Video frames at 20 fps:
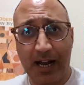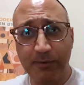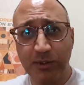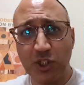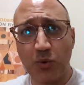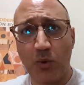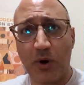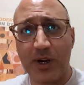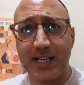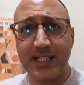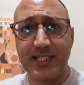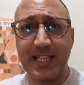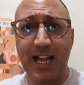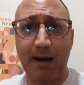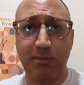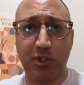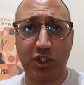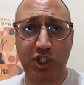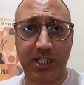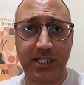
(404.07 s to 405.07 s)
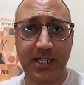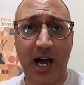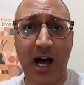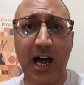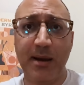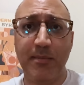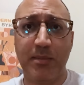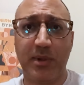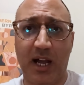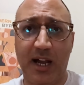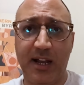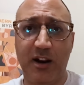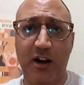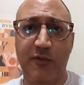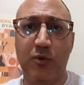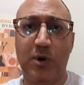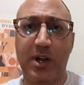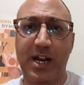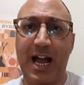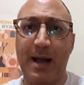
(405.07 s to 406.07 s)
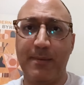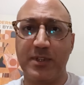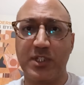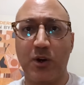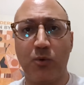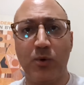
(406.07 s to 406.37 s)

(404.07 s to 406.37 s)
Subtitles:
I just want to establish a timeline of what happens.